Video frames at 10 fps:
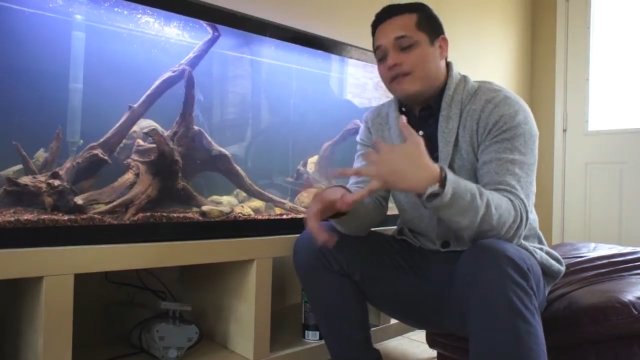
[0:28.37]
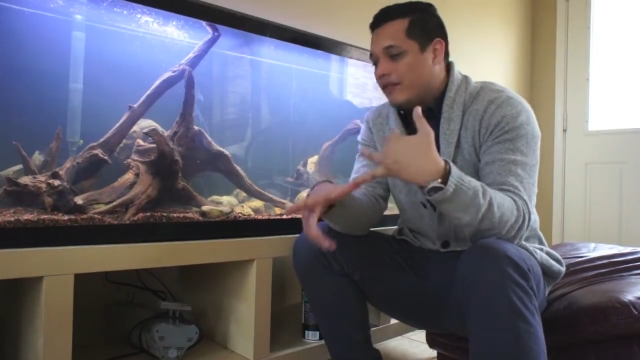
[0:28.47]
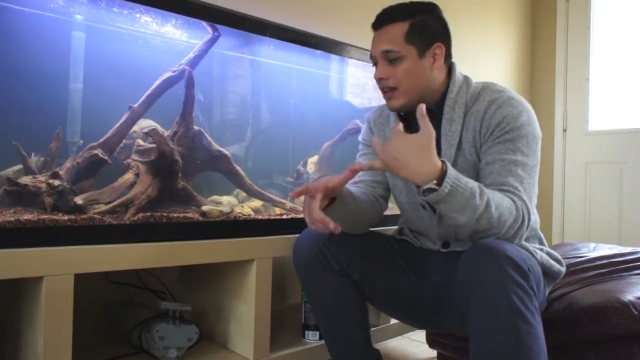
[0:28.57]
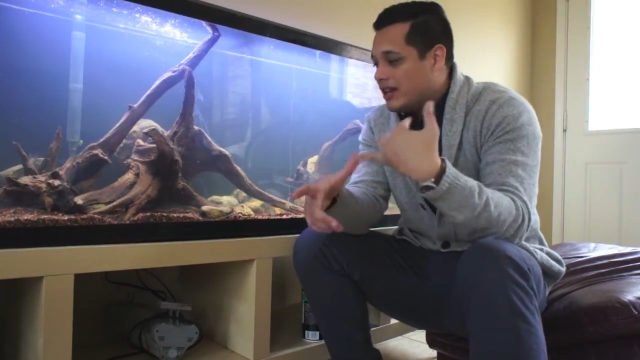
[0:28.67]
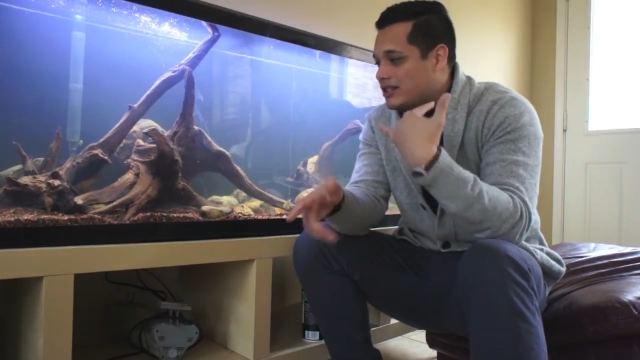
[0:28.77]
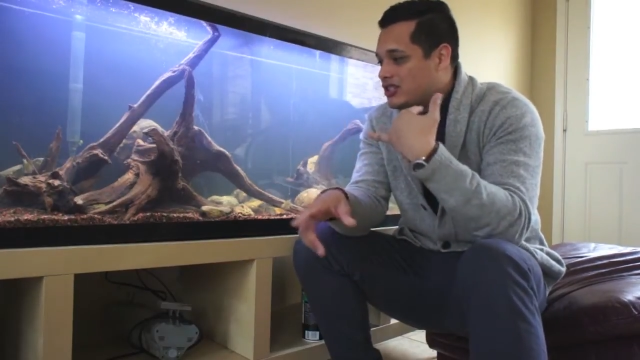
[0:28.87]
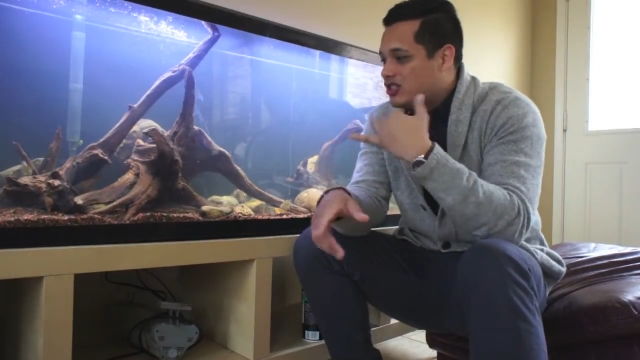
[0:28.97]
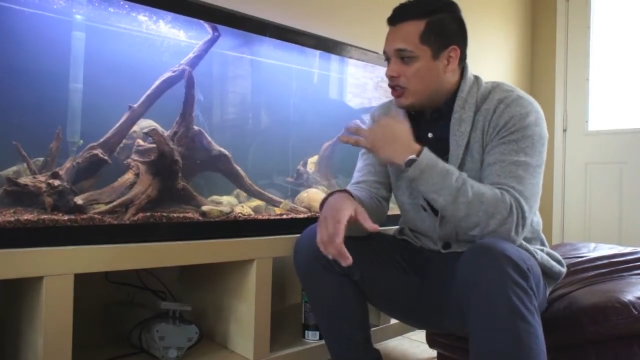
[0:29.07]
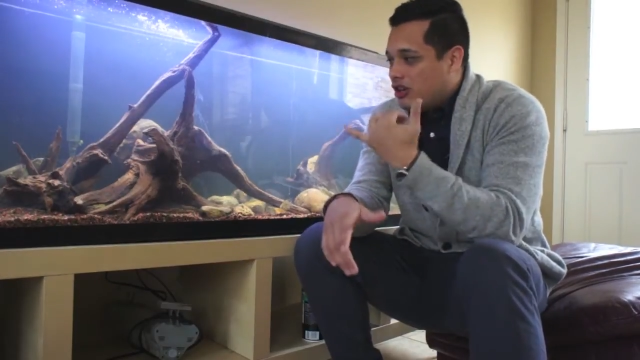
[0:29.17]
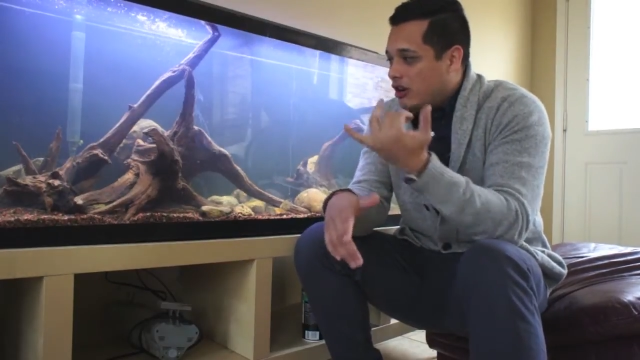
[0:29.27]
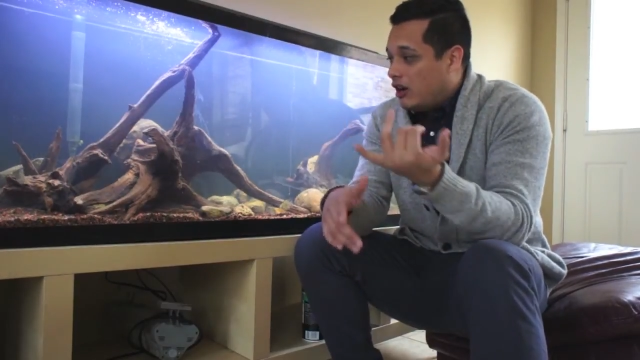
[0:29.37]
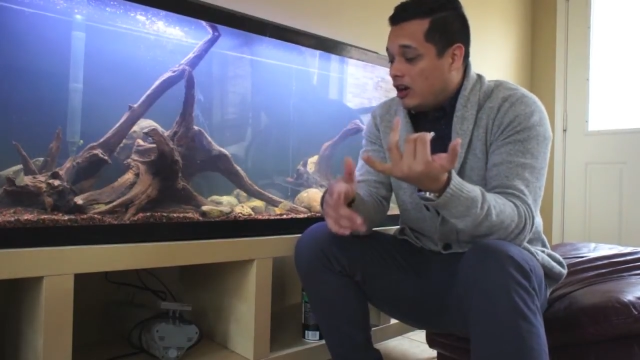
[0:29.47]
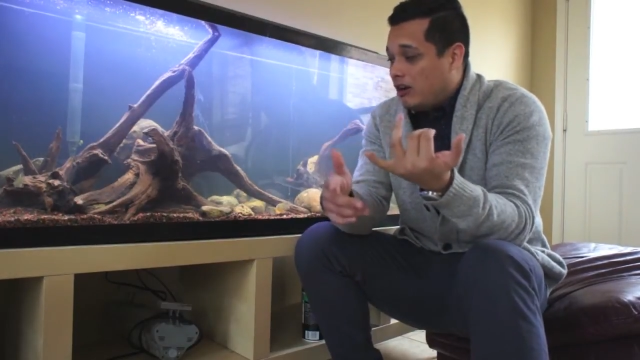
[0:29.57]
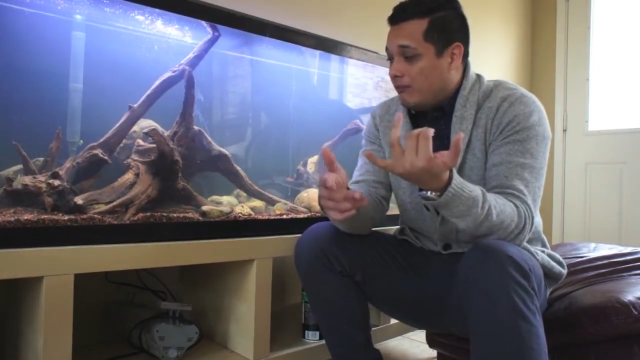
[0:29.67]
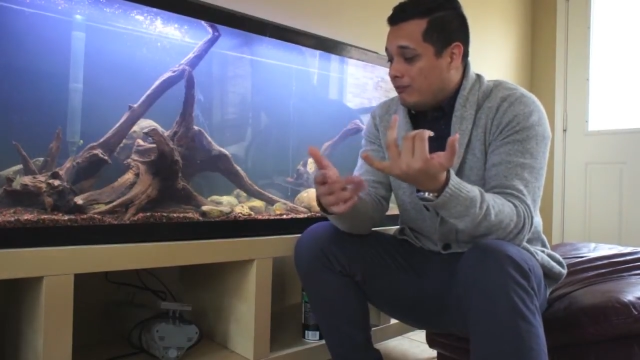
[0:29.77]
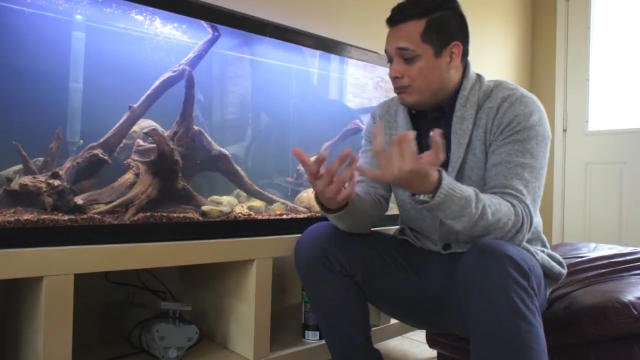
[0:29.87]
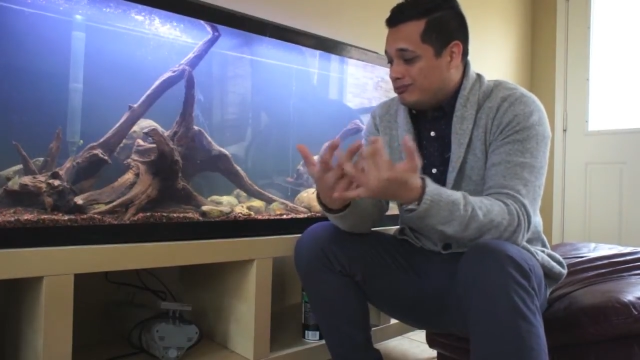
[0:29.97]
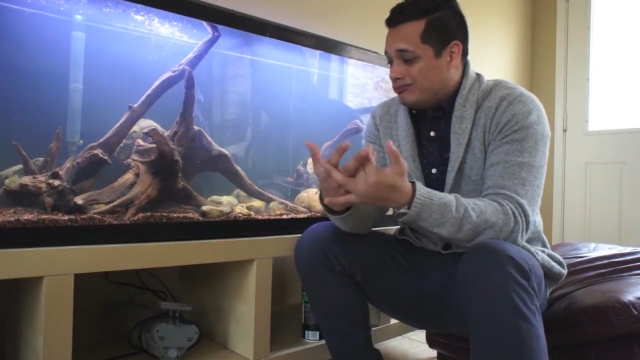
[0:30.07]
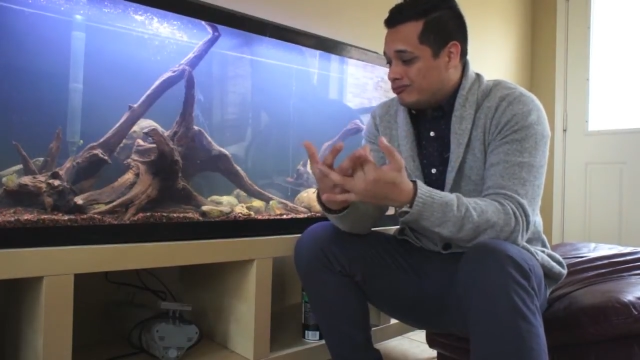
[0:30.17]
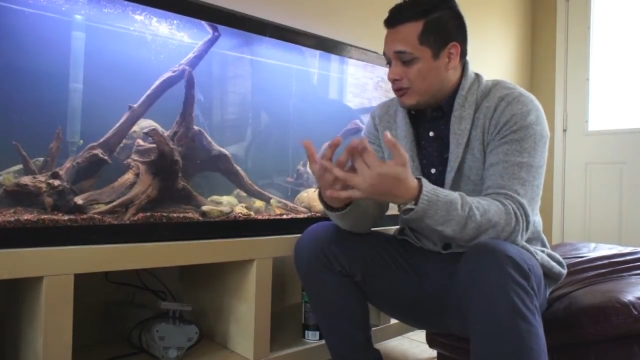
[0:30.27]
fish,
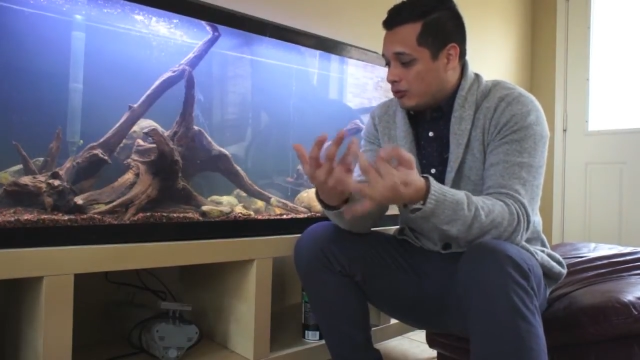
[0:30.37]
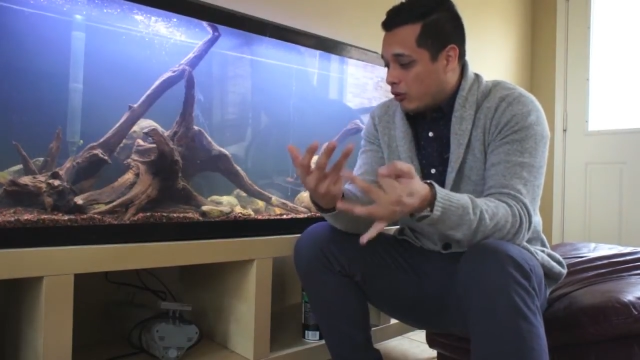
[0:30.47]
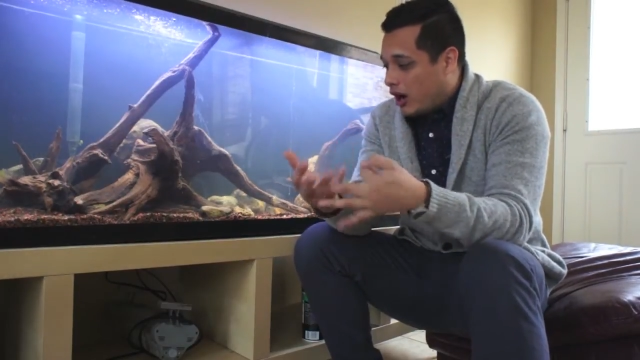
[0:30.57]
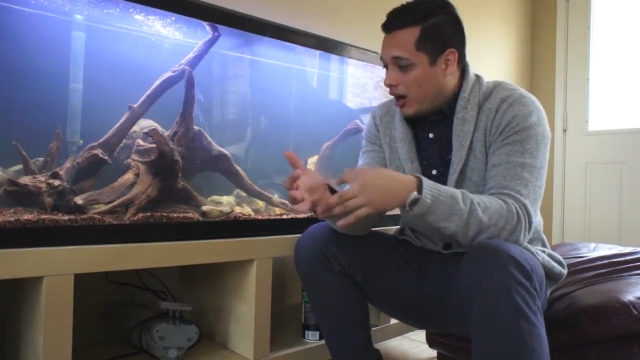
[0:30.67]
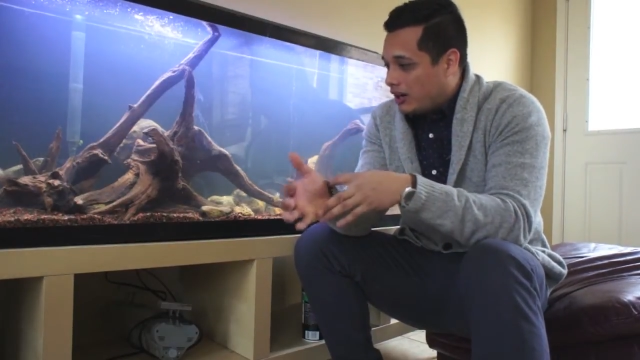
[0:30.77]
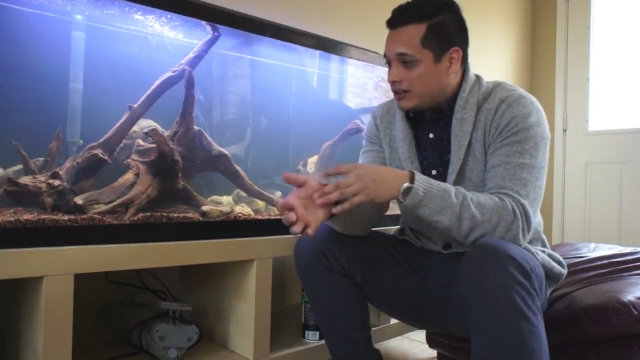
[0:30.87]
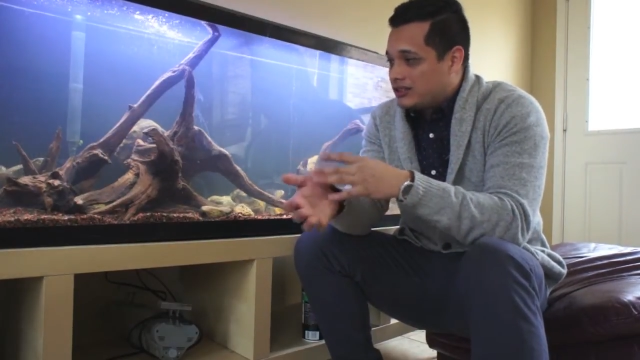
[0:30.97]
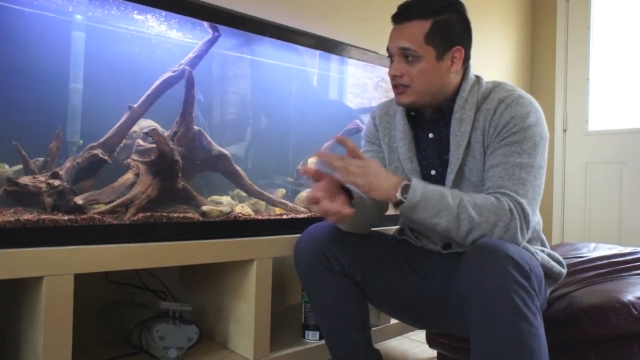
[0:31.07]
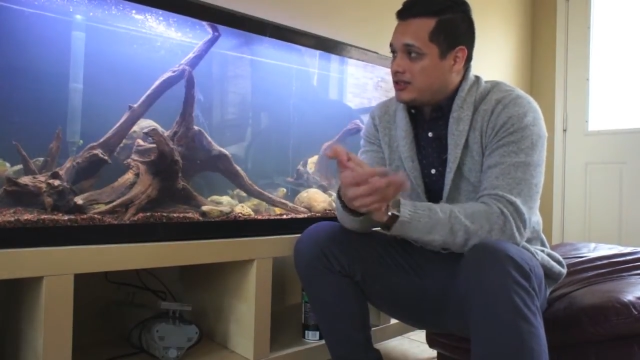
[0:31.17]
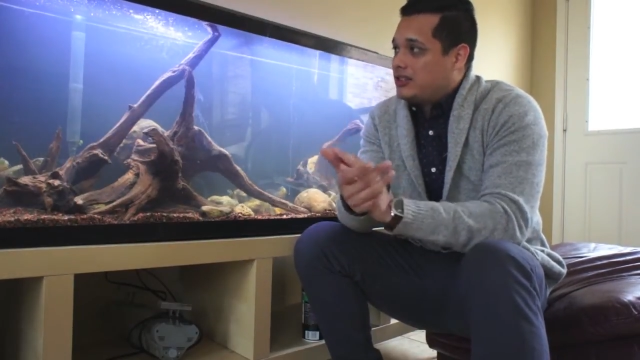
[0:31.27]
rocks,